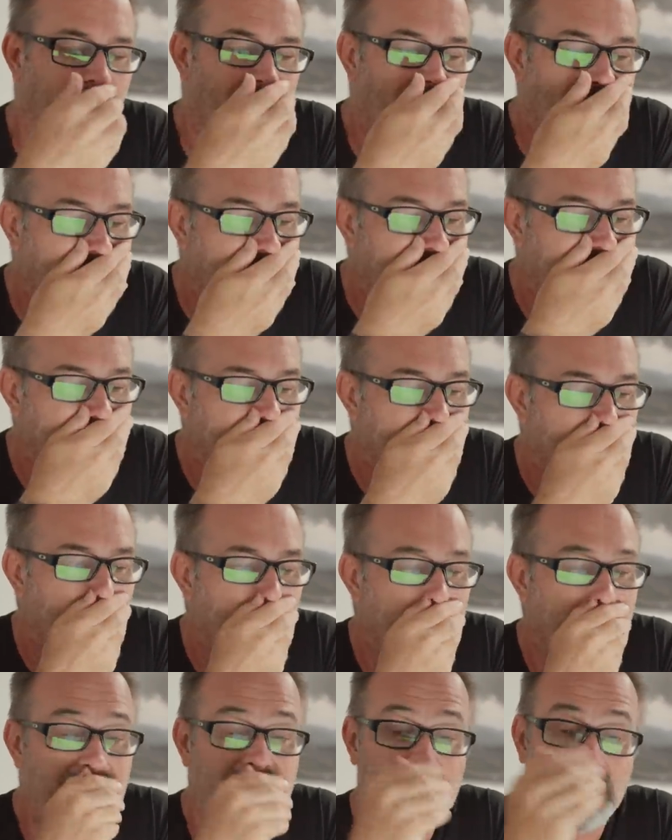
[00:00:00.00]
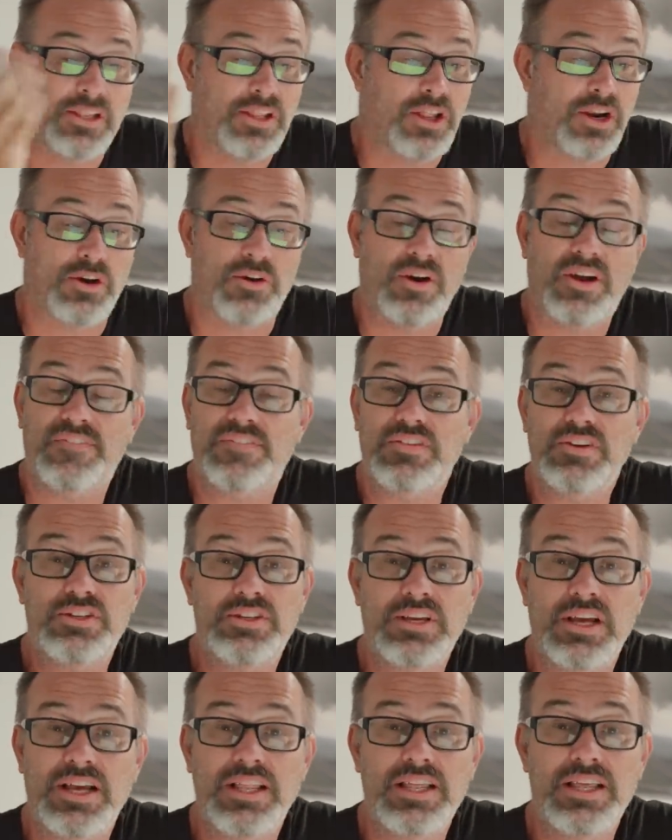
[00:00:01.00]
And I mean, there's a lot of great fish
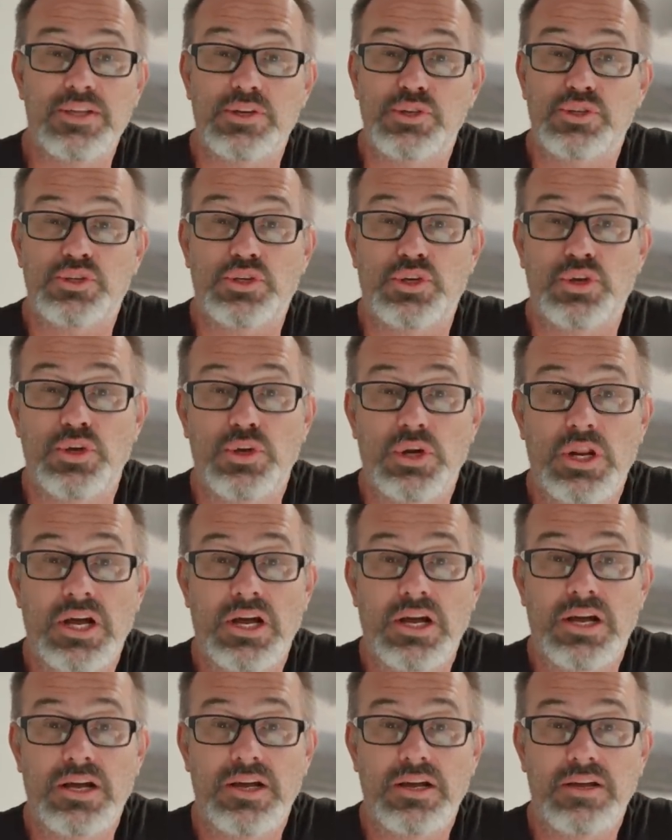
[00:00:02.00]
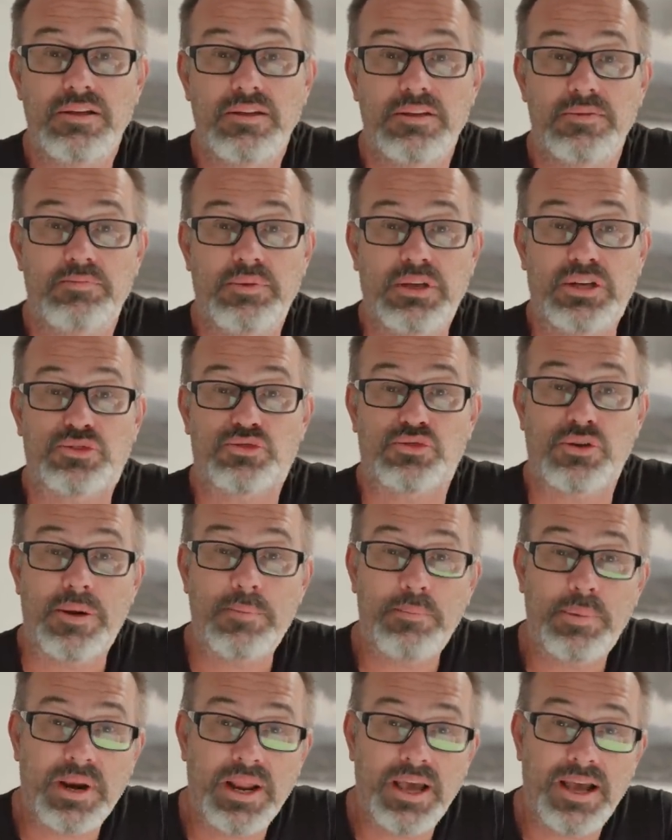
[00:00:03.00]
down there. There's tuna, the big
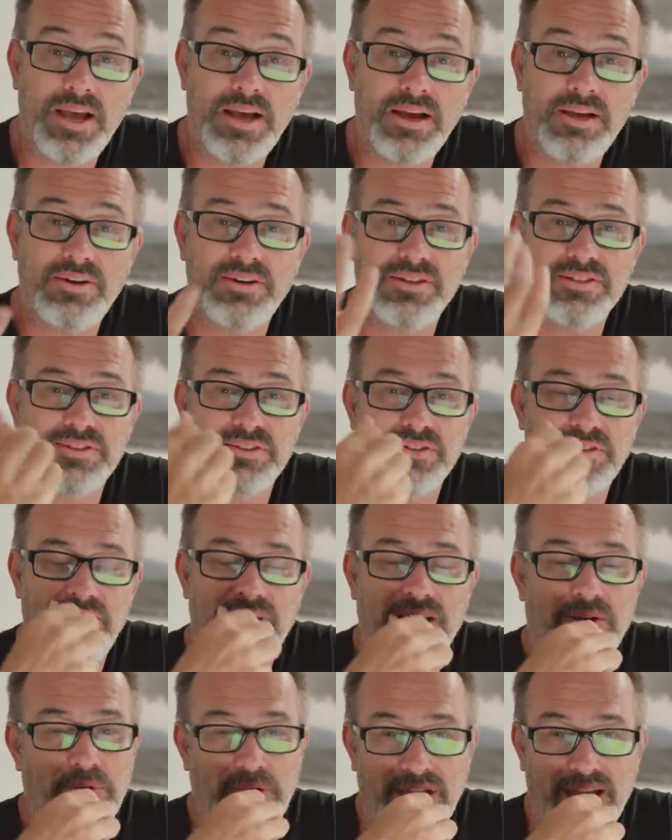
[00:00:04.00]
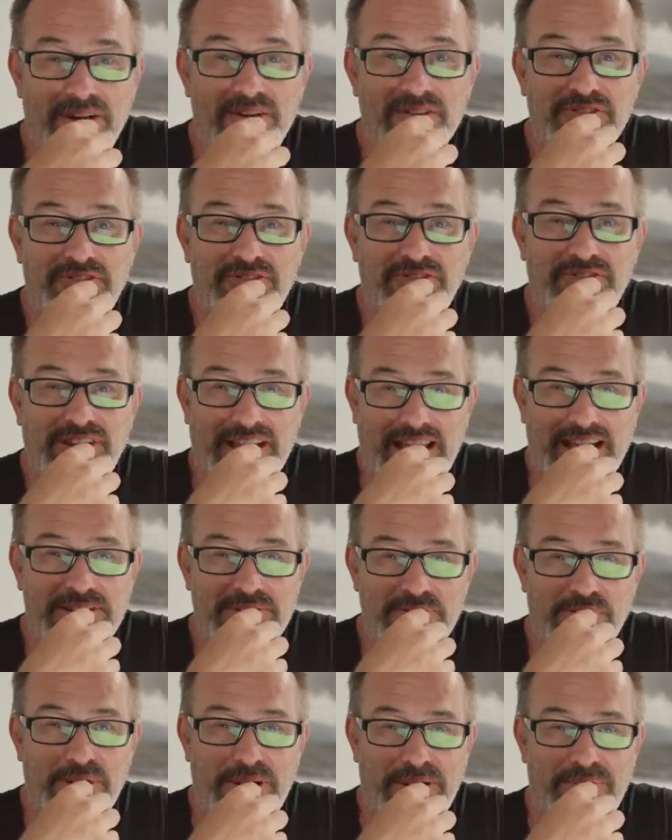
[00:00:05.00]
trumpeter. Also, no, we're going to catch
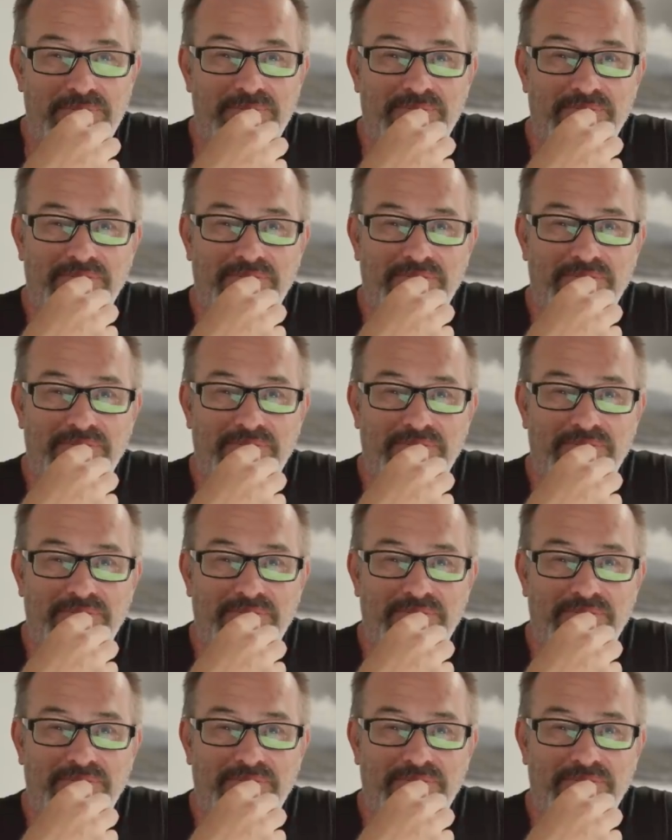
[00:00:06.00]
a bream.